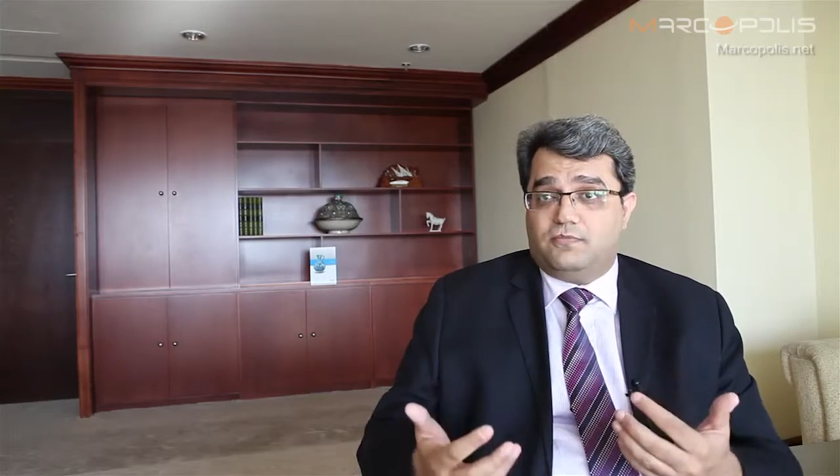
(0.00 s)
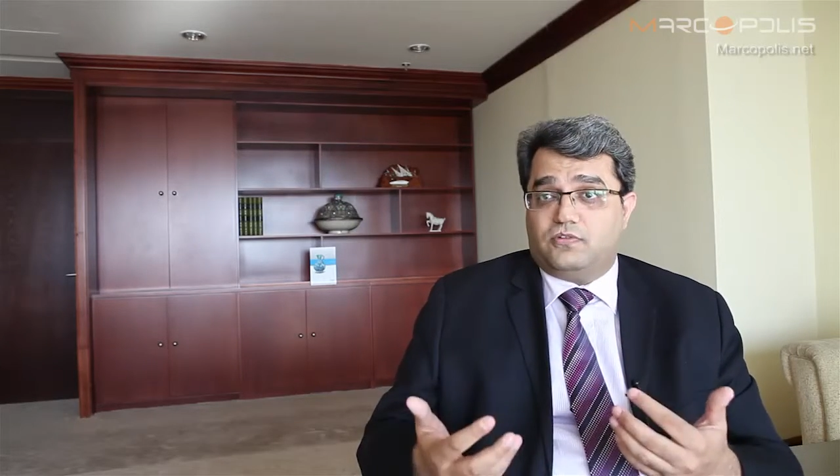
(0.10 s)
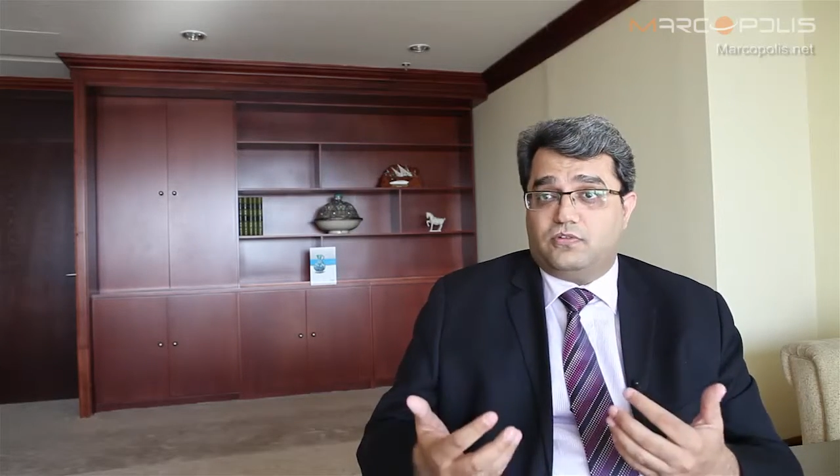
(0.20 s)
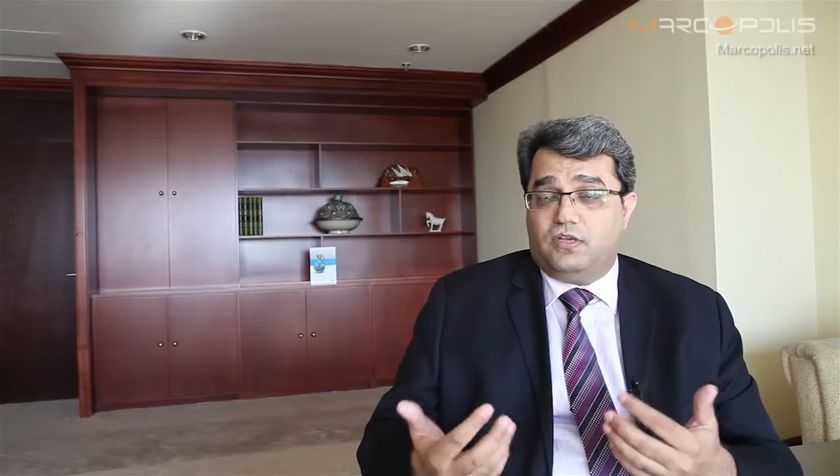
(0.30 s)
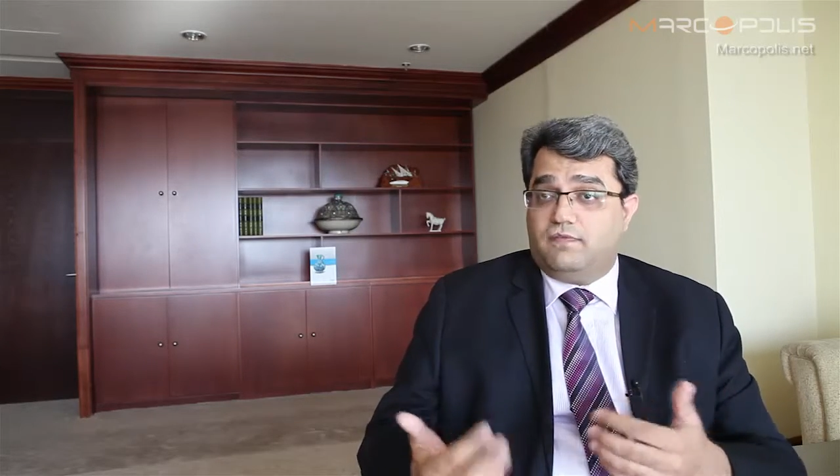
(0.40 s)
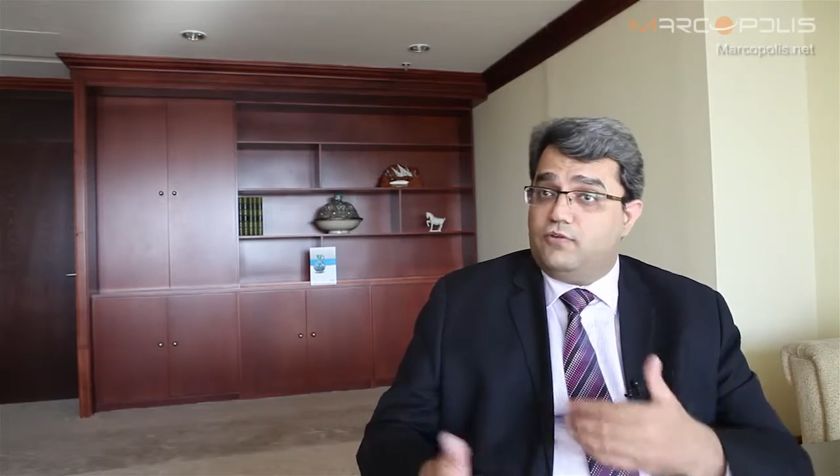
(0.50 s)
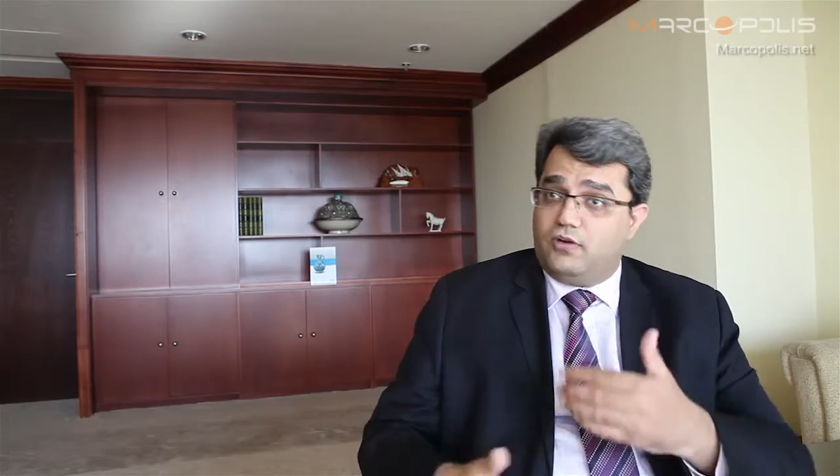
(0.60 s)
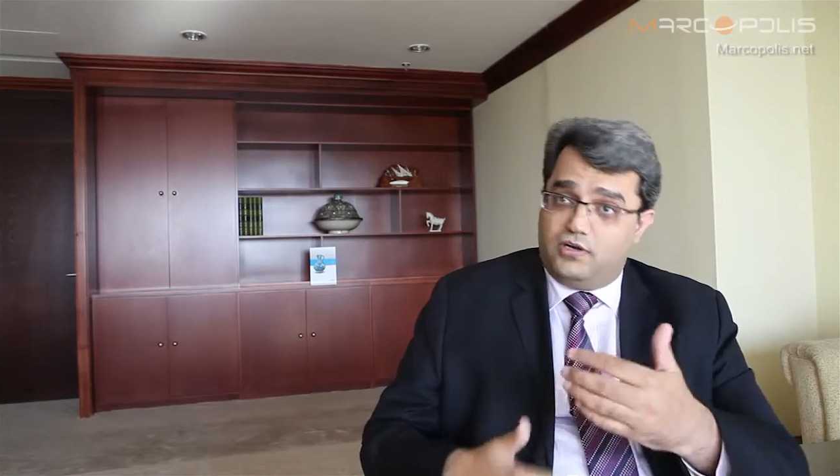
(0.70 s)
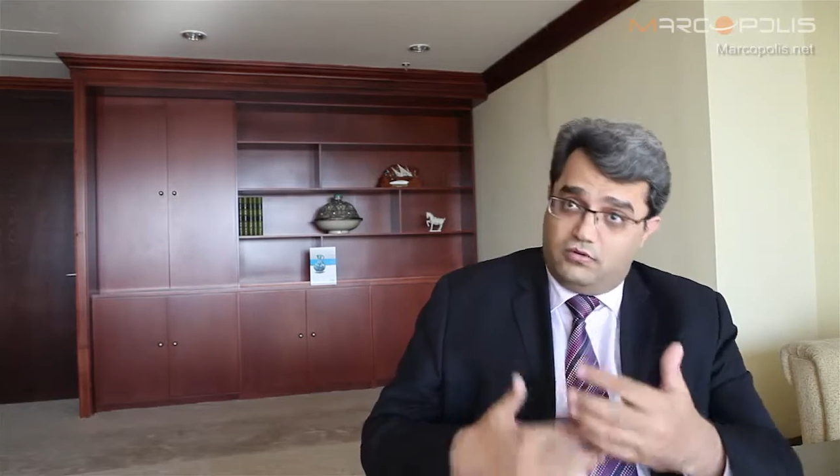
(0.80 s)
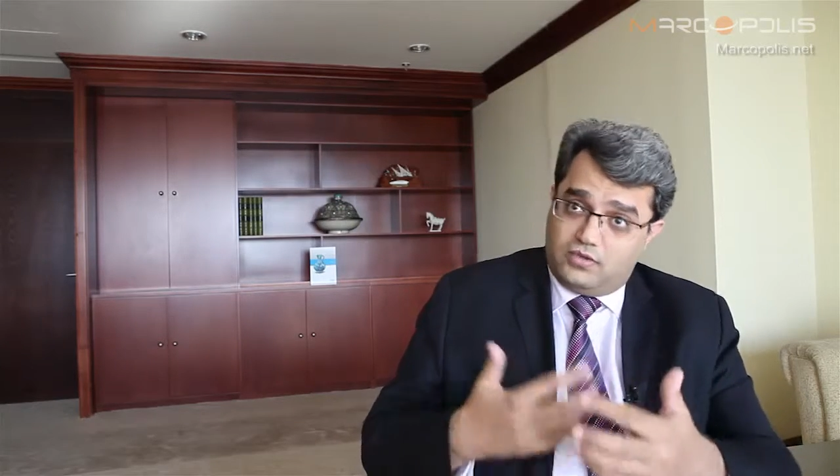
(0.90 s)
So if you
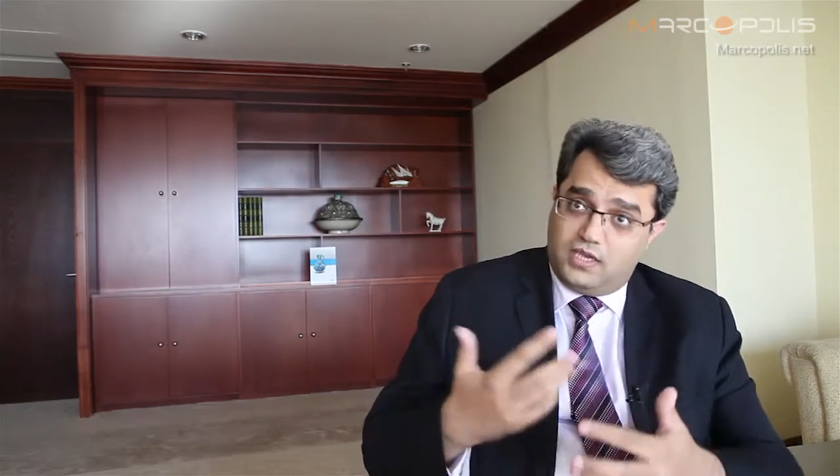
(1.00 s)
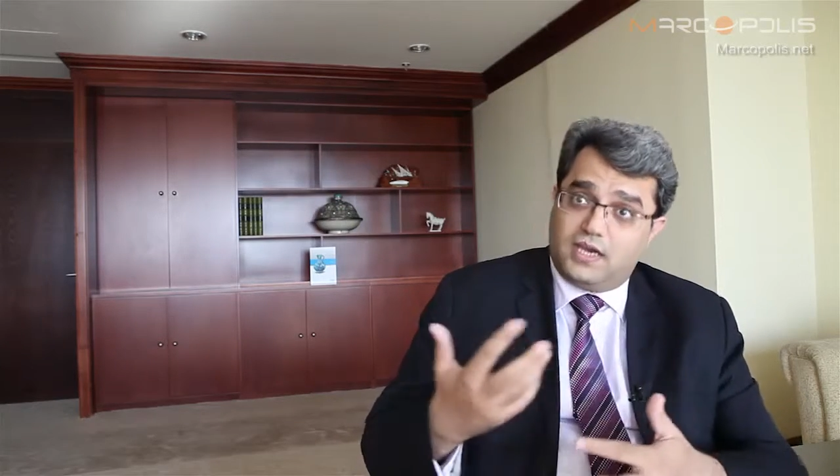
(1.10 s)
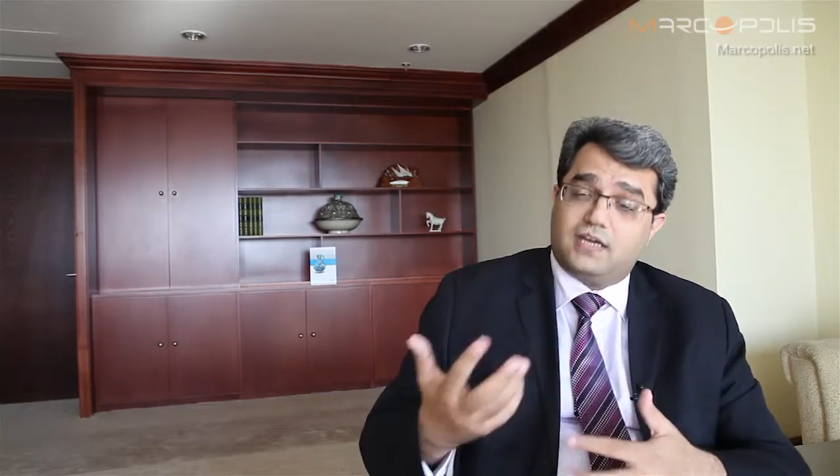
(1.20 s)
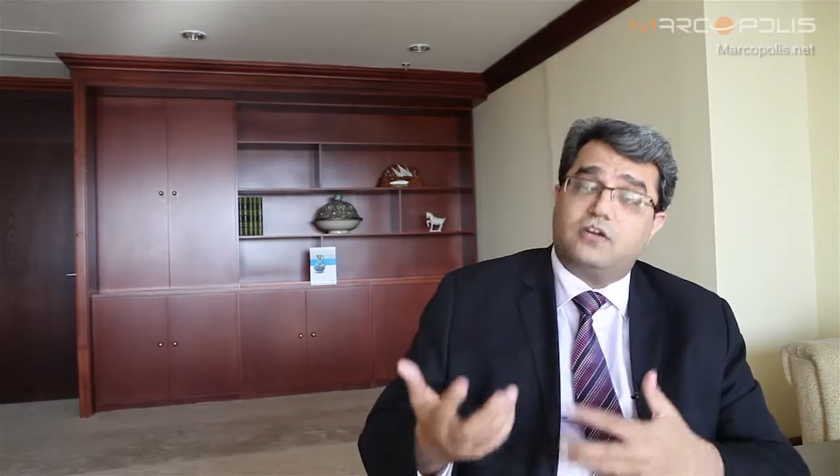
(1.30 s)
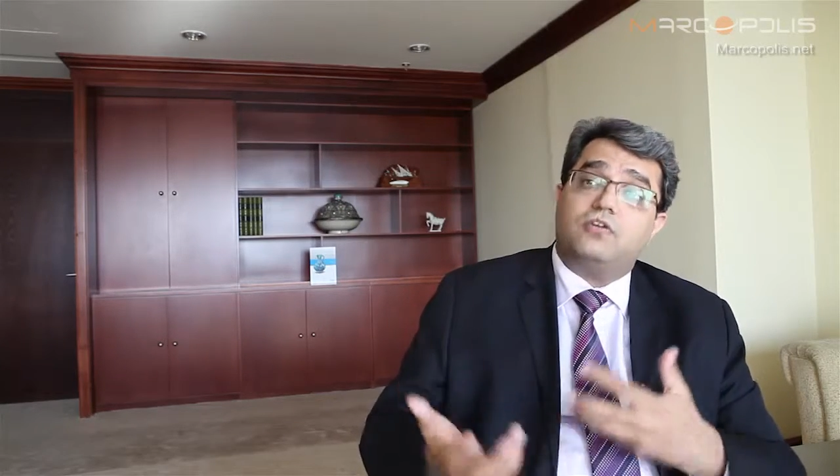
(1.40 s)
are looking at a